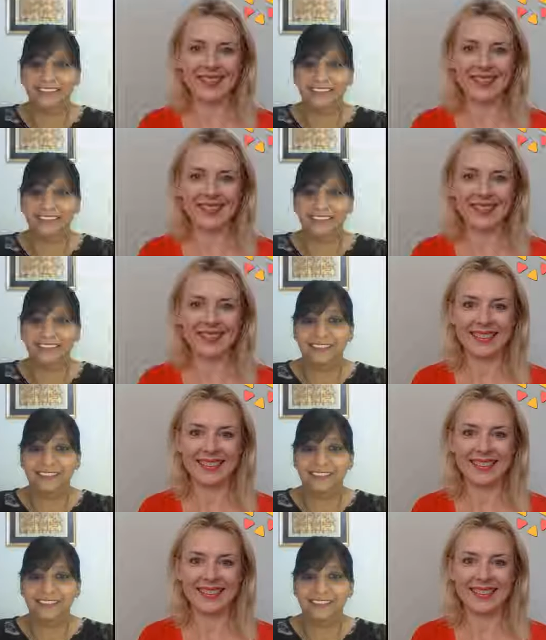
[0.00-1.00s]

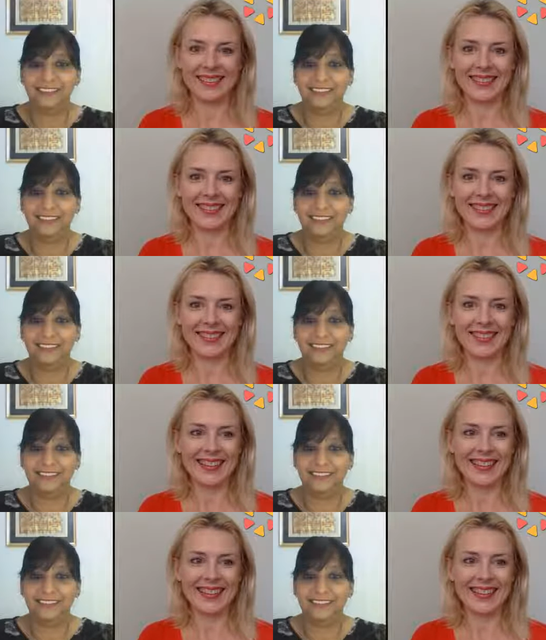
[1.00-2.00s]

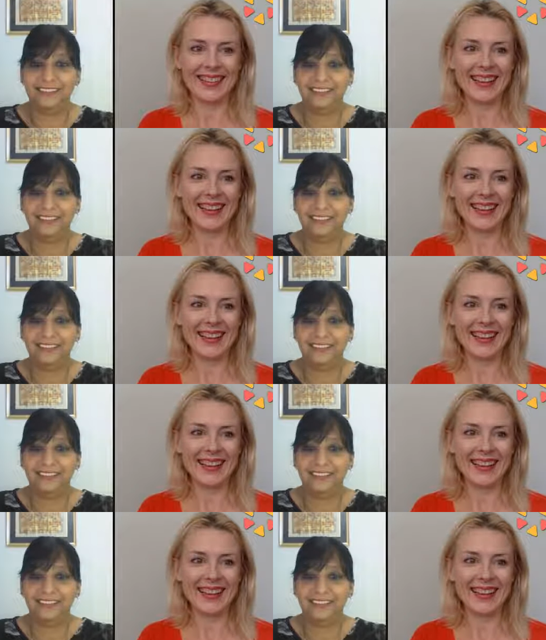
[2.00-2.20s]
(silence)